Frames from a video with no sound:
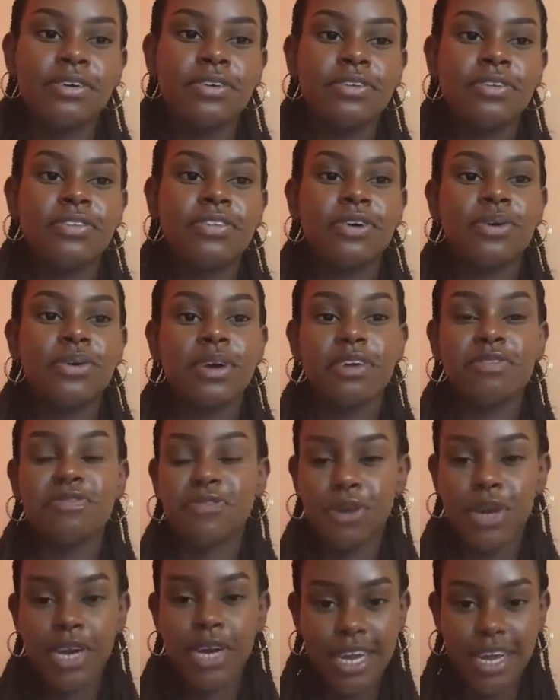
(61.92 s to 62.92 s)
So if
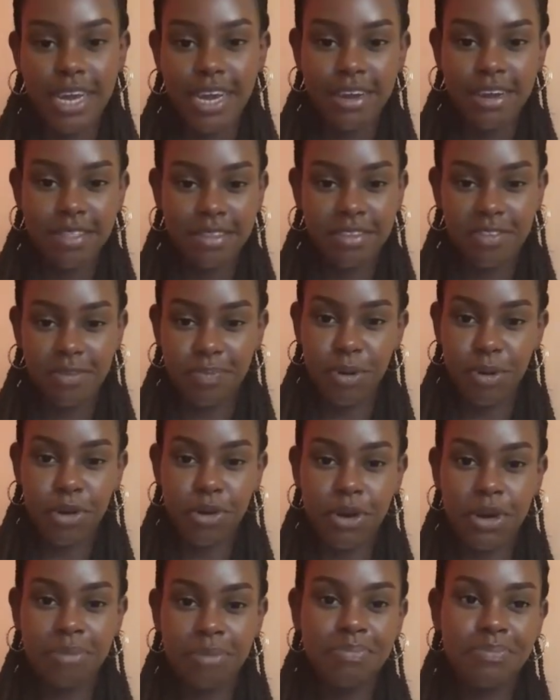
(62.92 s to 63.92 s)
you can hear this
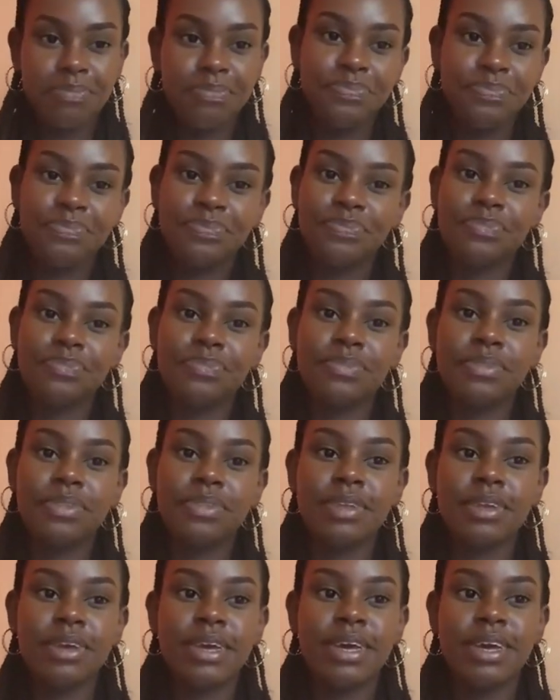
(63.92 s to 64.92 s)
poem,
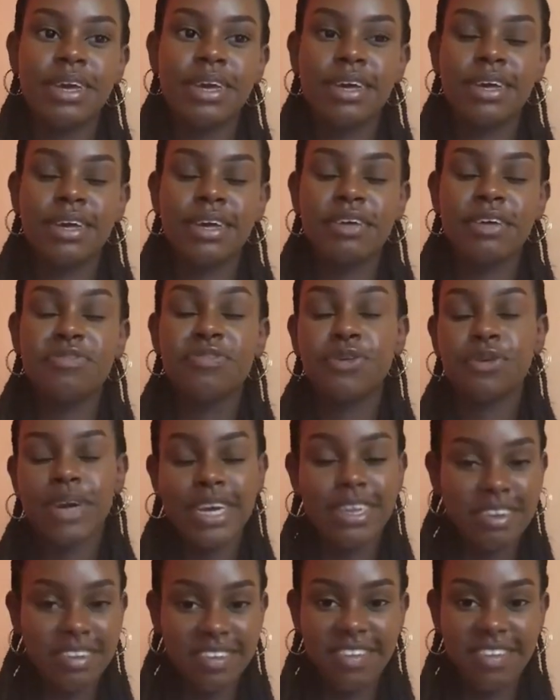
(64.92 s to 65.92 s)
if you
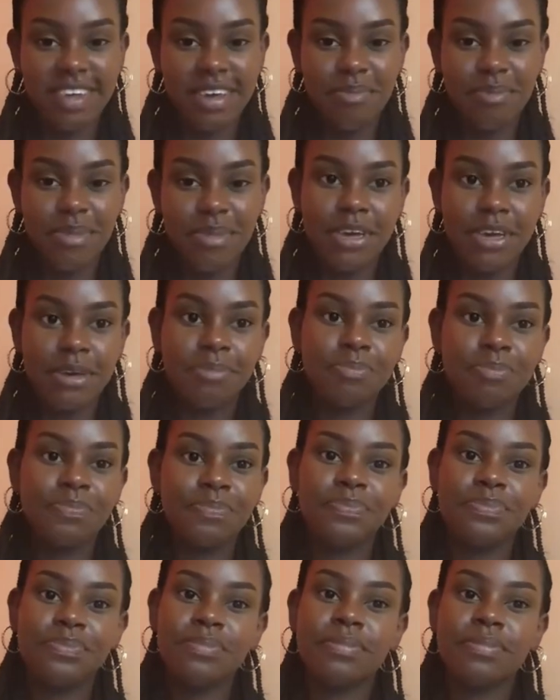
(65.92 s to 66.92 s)
can see me,
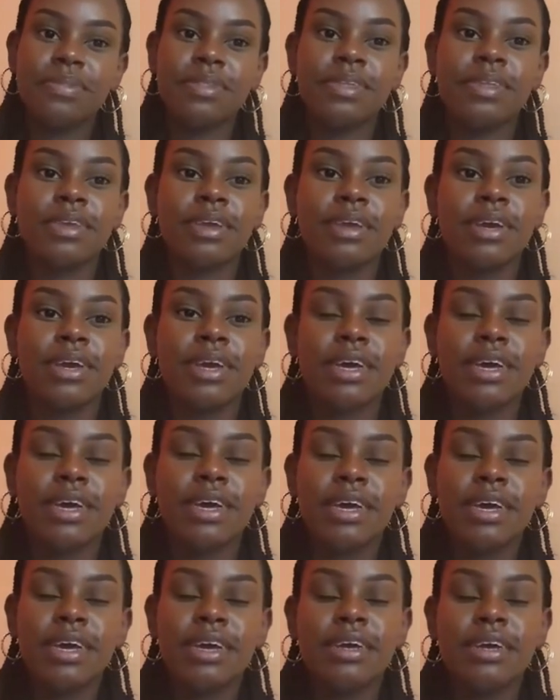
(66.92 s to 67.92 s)

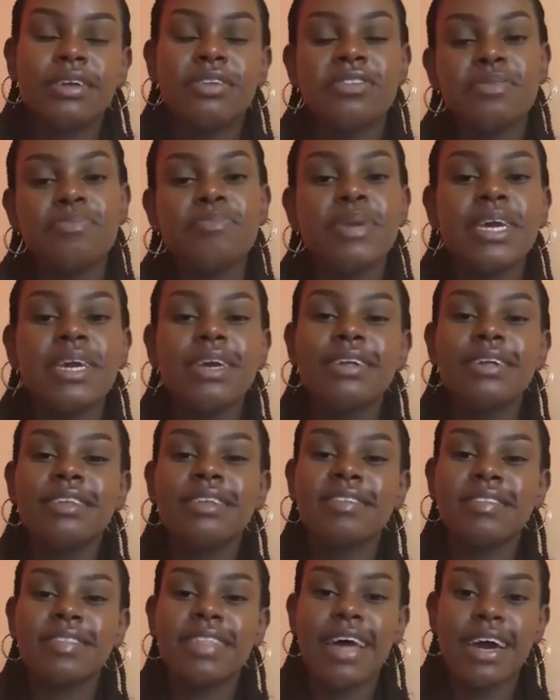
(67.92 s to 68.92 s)
it
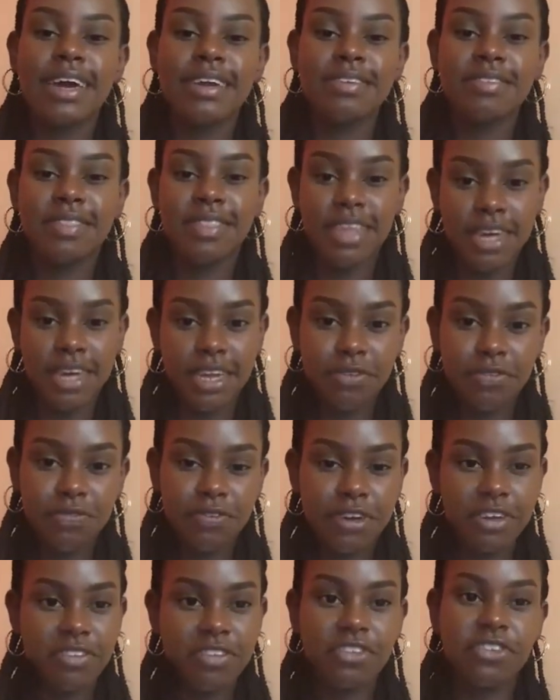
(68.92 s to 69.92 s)
means that the
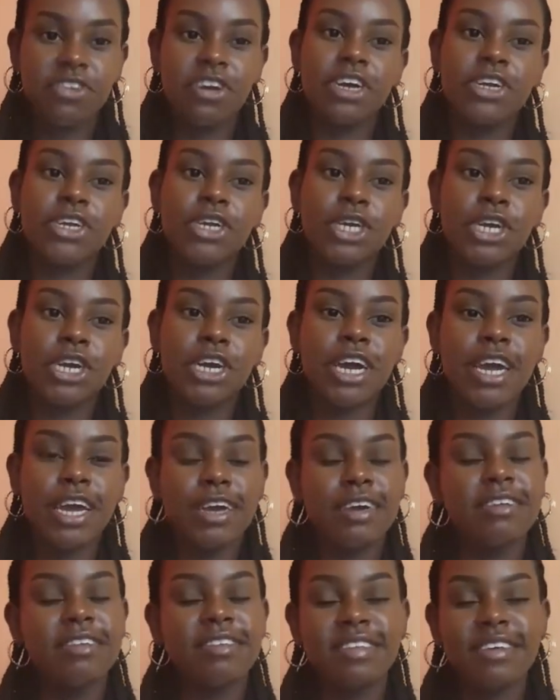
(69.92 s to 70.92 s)
infrastructure
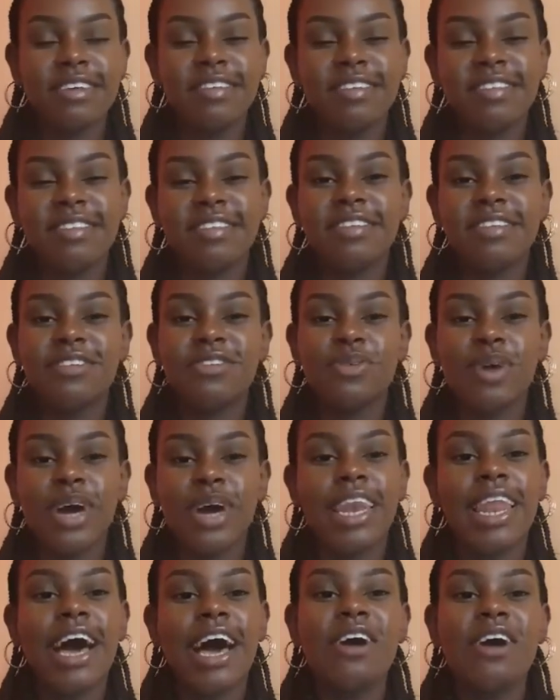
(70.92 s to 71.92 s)
exists to
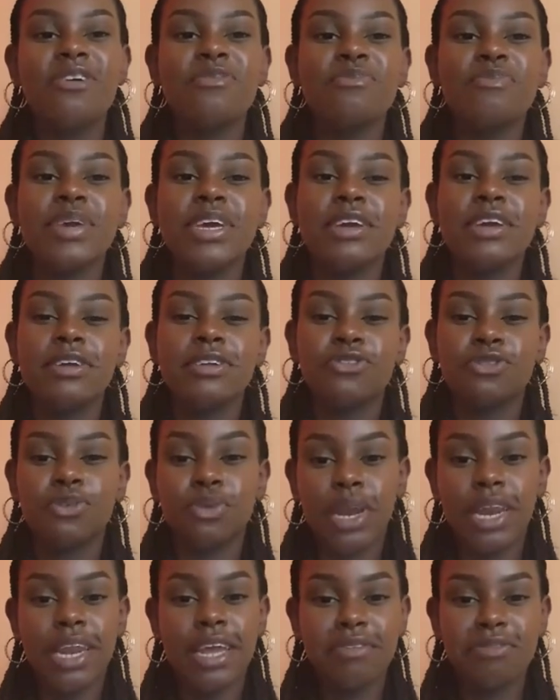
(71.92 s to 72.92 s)
allow me
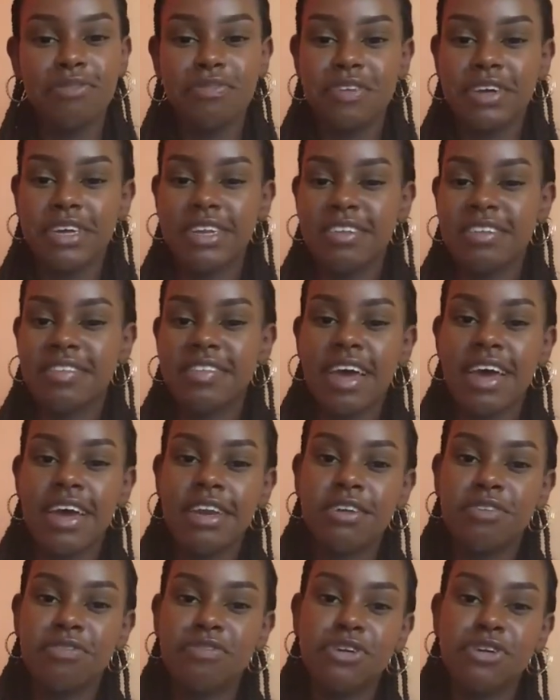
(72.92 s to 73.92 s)
to live
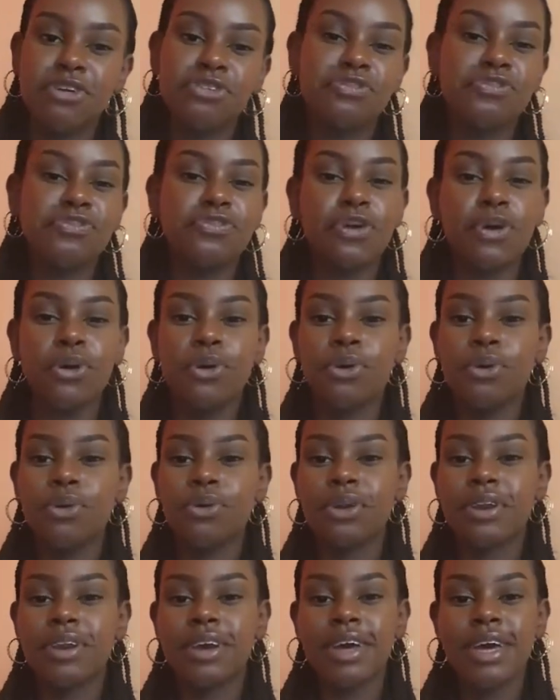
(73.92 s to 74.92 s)
inside of your
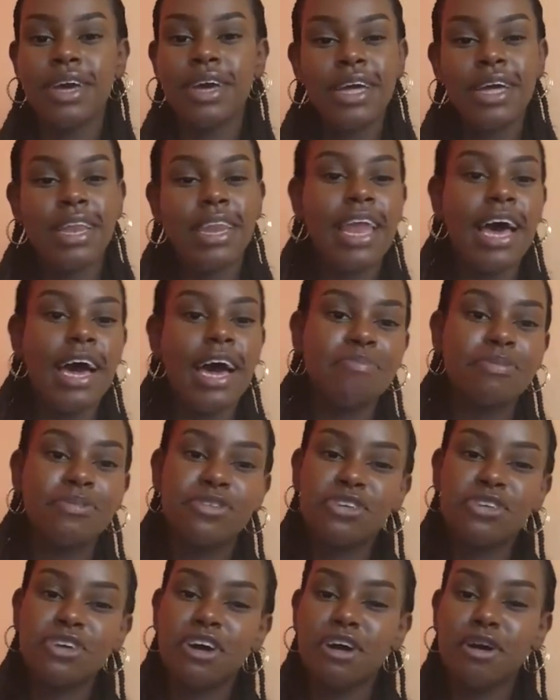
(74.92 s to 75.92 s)
phone,
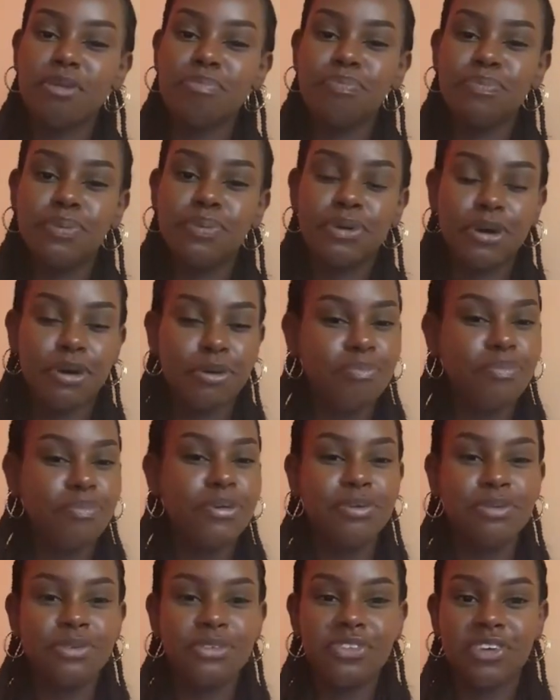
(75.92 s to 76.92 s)
laptop,
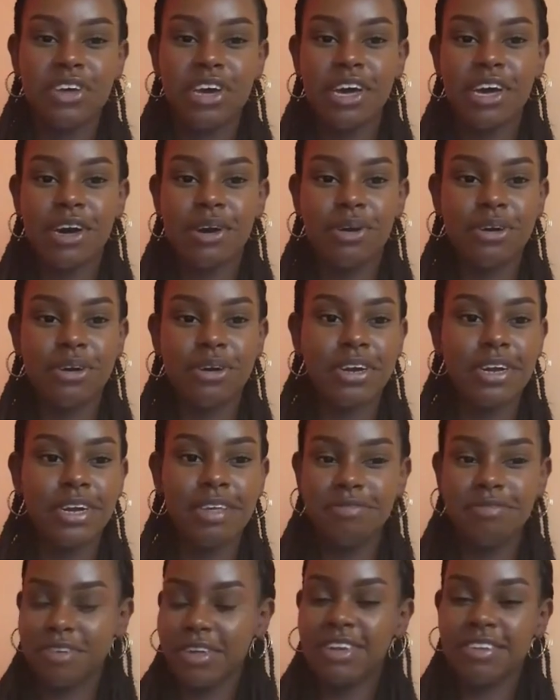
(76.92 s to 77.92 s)
computer, or
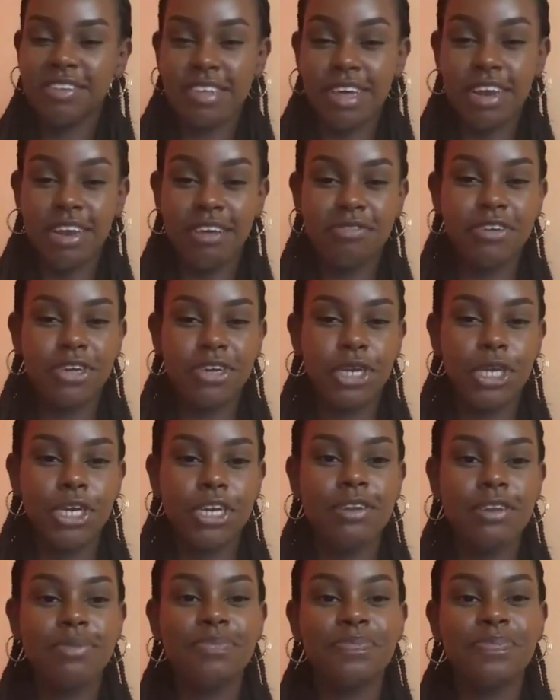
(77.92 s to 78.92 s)
even
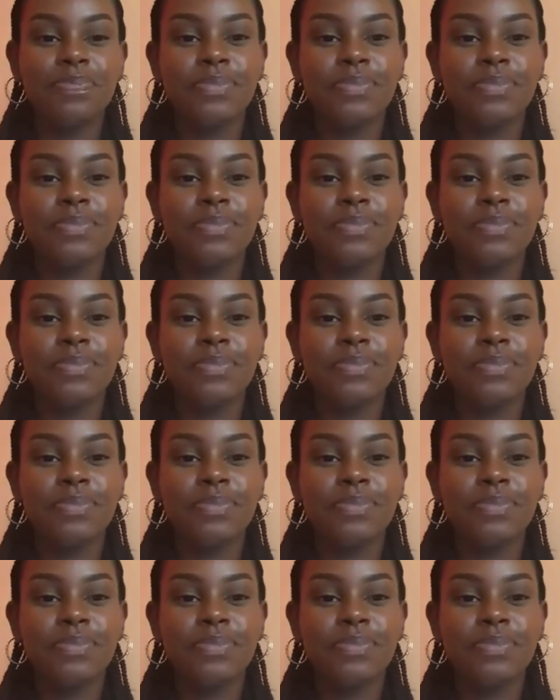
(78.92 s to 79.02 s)
television.